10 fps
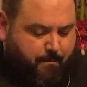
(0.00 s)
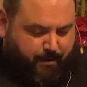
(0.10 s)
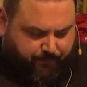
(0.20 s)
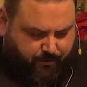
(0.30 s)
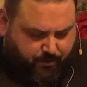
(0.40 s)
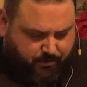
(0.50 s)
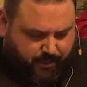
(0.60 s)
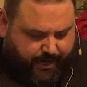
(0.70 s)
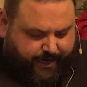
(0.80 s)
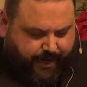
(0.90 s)
But for those
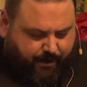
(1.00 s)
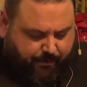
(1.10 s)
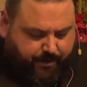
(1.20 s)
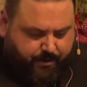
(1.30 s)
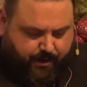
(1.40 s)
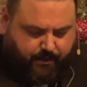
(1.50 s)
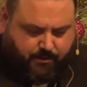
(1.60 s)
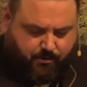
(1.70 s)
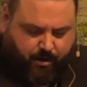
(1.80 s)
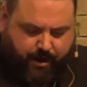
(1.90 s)
like Herod and the
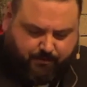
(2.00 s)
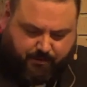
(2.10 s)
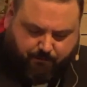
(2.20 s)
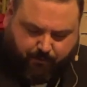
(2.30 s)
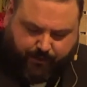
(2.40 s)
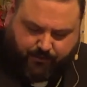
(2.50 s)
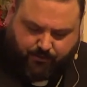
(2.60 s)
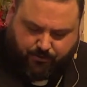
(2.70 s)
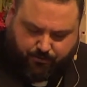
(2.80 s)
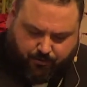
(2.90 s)
scribes and
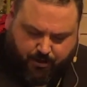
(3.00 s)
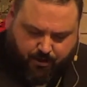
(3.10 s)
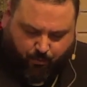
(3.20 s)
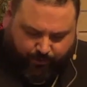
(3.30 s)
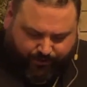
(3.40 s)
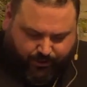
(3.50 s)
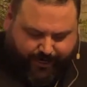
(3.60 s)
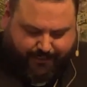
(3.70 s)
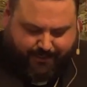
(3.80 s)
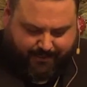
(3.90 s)
priests who
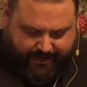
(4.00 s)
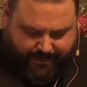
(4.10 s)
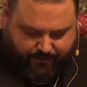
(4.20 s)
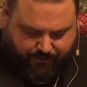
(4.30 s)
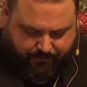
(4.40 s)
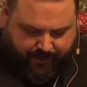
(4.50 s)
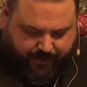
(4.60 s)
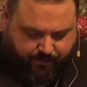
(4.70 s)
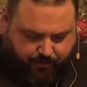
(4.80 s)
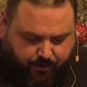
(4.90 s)
rejected the
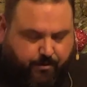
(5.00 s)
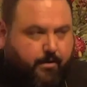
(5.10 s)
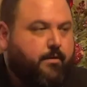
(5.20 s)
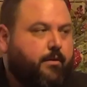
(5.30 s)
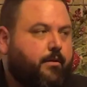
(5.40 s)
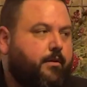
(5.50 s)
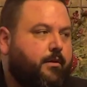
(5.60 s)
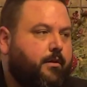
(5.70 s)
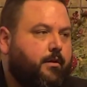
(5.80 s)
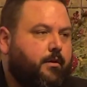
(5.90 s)
intervening word,
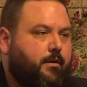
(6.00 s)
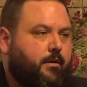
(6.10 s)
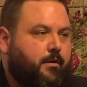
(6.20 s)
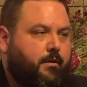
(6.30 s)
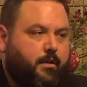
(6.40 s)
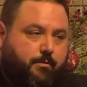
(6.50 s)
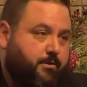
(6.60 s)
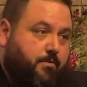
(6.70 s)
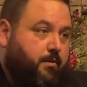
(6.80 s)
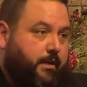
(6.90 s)
there
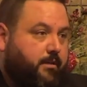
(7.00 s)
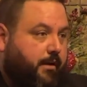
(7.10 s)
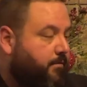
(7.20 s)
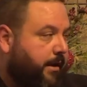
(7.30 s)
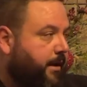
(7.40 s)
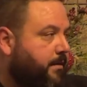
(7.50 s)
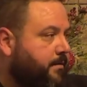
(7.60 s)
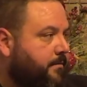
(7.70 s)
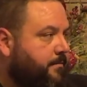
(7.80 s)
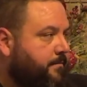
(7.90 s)
was only suffering,
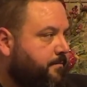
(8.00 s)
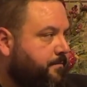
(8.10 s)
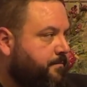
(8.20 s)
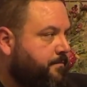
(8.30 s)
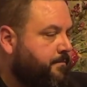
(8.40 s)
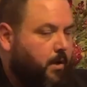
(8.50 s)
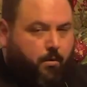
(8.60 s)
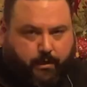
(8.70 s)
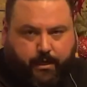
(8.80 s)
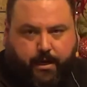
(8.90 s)

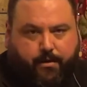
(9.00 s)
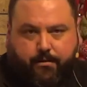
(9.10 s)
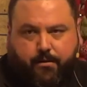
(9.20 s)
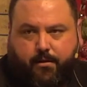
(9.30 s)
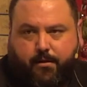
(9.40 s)
only death.